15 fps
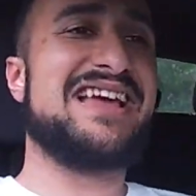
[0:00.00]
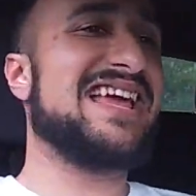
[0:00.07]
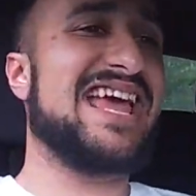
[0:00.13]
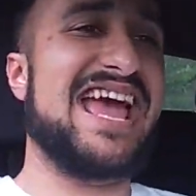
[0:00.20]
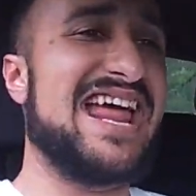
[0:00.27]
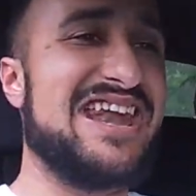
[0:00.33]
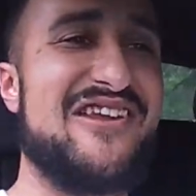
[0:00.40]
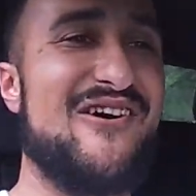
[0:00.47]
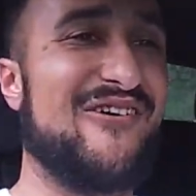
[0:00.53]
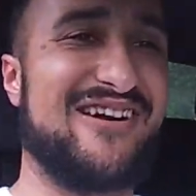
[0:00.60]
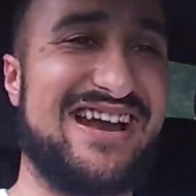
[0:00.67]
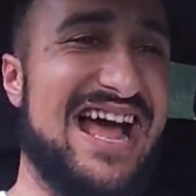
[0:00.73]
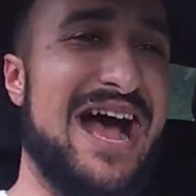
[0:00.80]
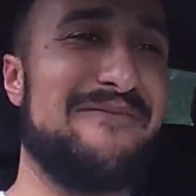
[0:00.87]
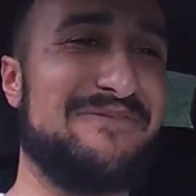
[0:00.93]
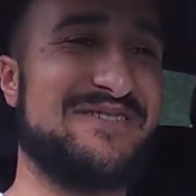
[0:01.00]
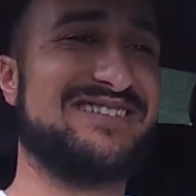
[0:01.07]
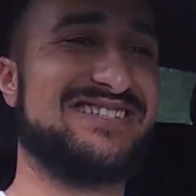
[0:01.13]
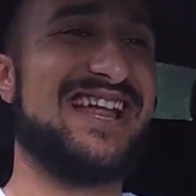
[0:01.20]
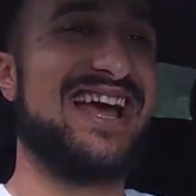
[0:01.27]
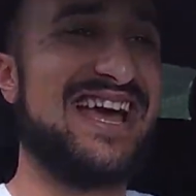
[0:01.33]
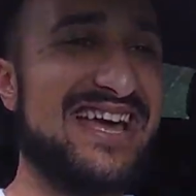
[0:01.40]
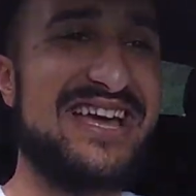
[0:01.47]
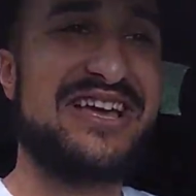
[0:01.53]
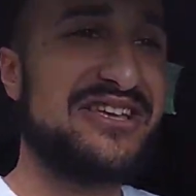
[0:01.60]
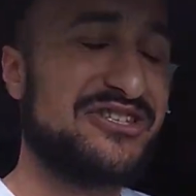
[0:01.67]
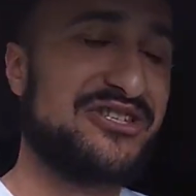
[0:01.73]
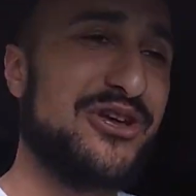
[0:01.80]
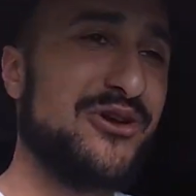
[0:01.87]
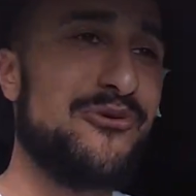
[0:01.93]
Yeah, not going to happen today.
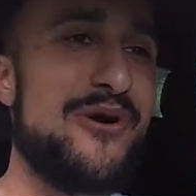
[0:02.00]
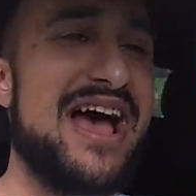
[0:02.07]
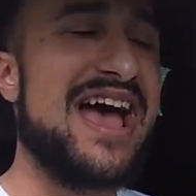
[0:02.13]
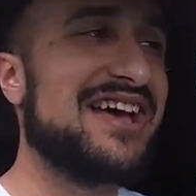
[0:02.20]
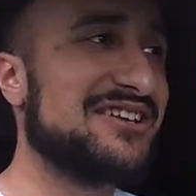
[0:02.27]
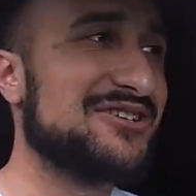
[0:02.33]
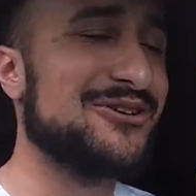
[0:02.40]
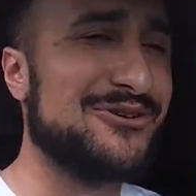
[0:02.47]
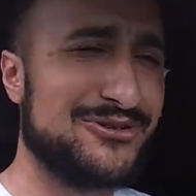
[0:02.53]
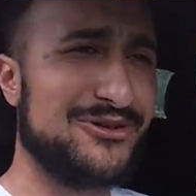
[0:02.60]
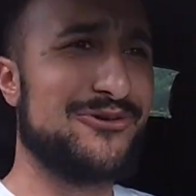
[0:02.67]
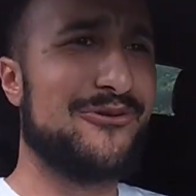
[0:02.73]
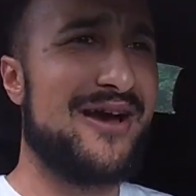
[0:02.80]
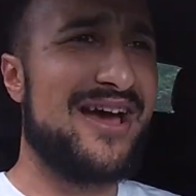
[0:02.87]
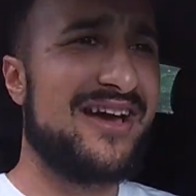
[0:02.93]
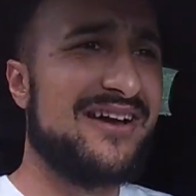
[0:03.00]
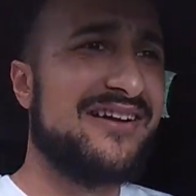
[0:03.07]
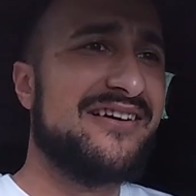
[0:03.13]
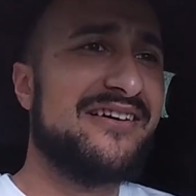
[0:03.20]
It's too wet. Too wet.